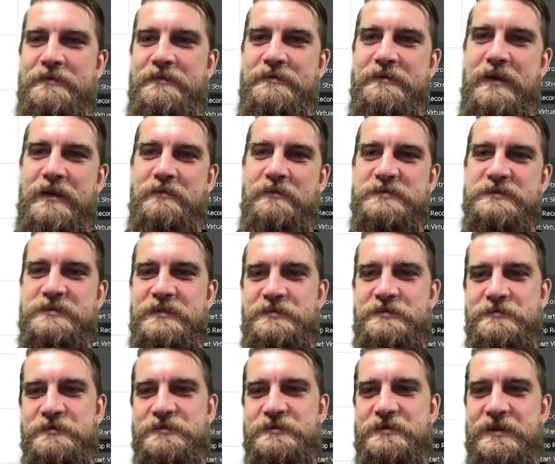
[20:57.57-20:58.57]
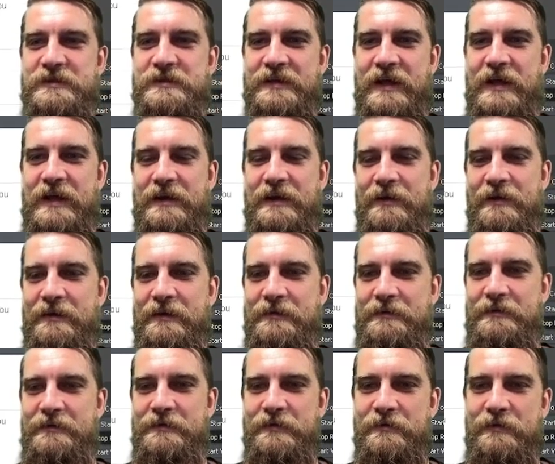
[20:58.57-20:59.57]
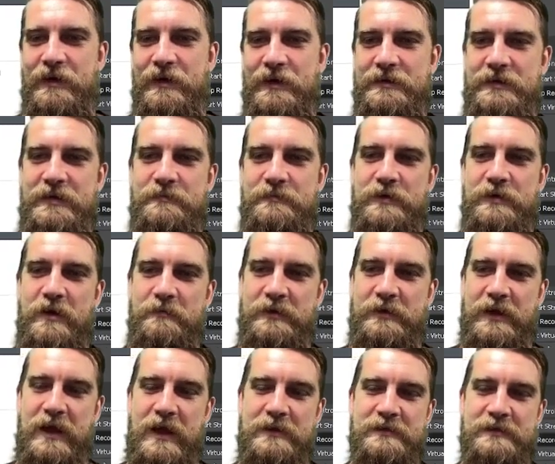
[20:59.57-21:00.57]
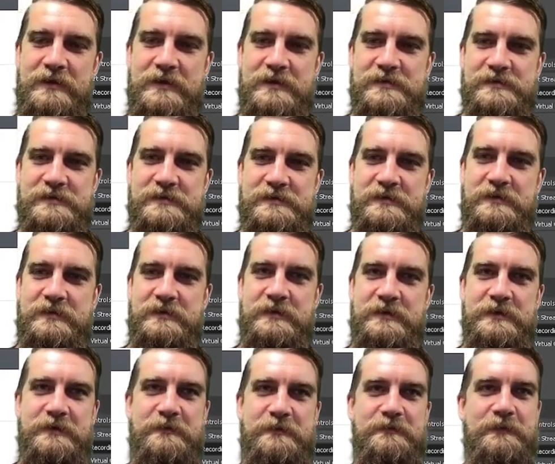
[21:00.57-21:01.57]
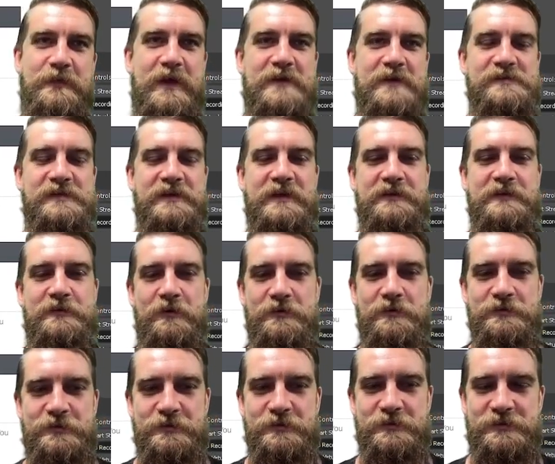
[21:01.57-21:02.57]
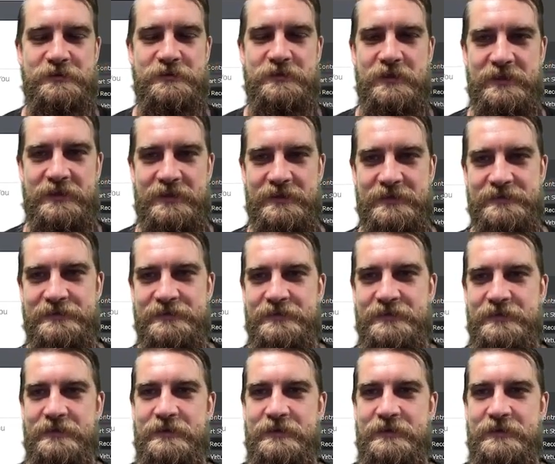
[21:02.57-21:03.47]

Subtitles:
Now it's interesting that, I keep coming at this as a culture studies